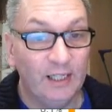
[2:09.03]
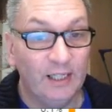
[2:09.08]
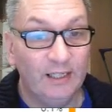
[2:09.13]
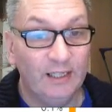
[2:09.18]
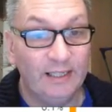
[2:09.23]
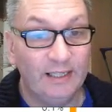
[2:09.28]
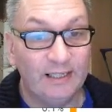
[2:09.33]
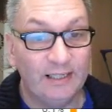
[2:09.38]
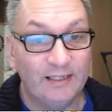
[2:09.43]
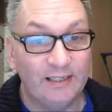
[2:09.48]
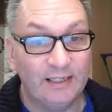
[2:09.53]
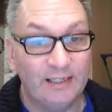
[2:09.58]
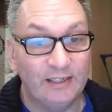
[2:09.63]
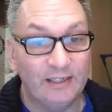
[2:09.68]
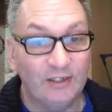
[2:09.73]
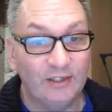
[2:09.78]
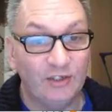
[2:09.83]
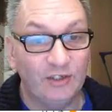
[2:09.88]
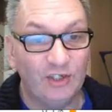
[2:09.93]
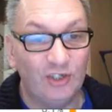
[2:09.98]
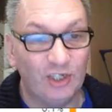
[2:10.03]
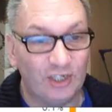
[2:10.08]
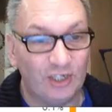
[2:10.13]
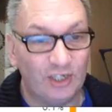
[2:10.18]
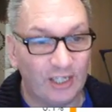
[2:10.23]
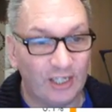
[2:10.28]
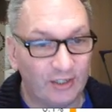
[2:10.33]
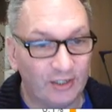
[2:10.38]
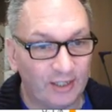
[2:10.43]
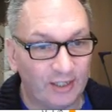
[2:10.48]
LinkedIn is just
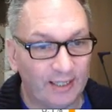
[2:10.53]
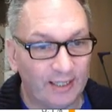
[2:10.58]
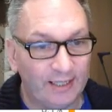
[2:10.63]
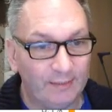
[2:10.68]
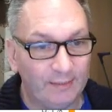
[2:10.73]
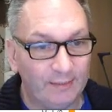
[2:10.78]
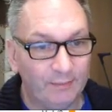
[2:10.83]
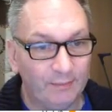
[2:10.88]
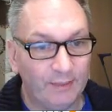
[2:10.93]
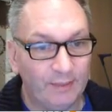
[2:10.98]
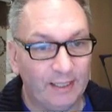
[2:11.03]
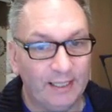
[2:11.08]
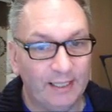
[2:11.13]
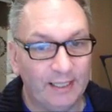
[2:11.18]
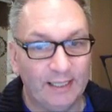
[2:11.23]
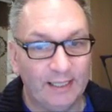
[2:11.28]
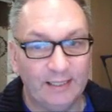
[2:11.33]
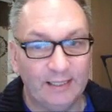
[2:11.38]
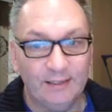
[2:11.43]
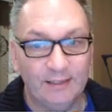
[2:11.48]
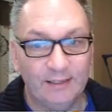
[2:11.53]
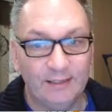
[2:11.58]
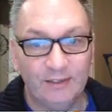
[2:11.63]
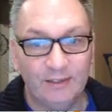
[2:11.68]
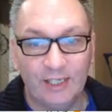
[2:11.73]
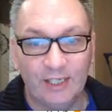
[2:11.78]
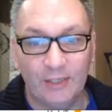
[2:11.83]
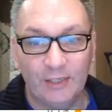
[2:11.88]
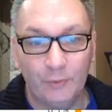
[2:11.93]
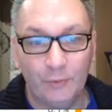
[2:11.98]
under that. And
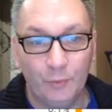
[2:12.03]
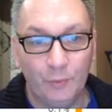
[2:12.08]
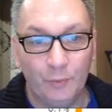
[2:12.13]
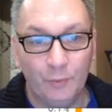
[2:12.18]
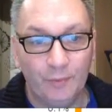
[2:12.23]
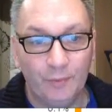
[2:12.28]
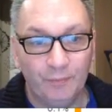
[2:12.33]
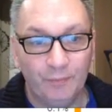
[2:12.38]
so